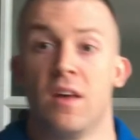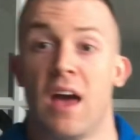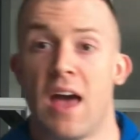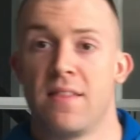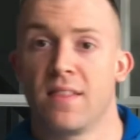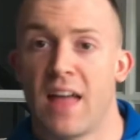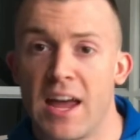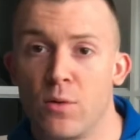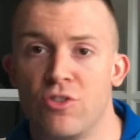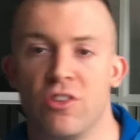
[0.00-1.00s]
and
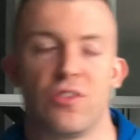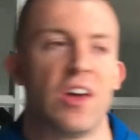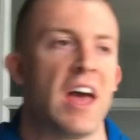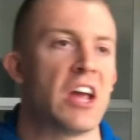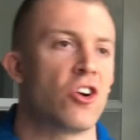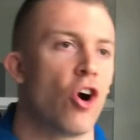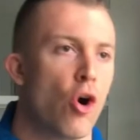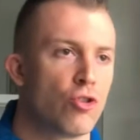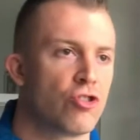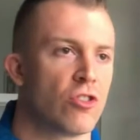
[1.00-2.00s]
languages and
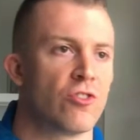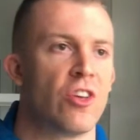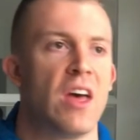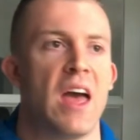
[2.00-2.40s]
cultures